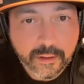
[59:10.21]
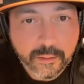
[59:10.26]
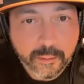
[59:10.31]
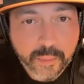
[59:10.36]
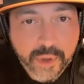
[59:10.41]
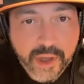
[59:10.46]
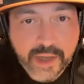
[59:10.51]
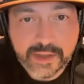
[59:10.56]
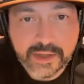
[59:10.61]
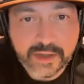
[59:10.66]

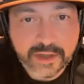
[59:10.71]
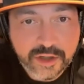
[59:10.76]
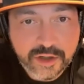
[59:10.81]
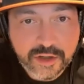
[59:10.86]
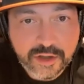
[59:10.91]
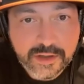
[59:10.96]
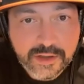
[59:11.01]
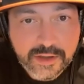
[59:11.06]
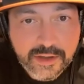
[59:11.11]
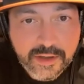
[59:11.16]

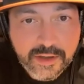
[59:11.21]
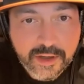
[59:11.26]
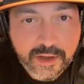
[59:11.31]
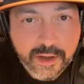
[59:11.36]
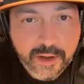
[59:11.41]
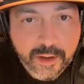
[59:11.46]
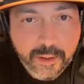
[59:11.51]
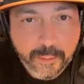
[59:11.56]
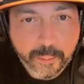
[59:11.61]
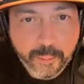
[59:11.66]
messages,
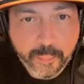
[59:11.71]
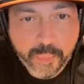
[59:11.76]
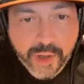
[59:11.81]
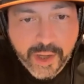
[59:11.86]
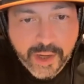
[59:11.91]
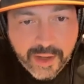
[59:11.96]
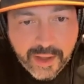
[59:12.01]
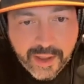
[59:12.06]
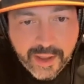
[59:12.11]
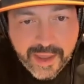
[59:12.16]

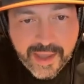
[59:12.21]
but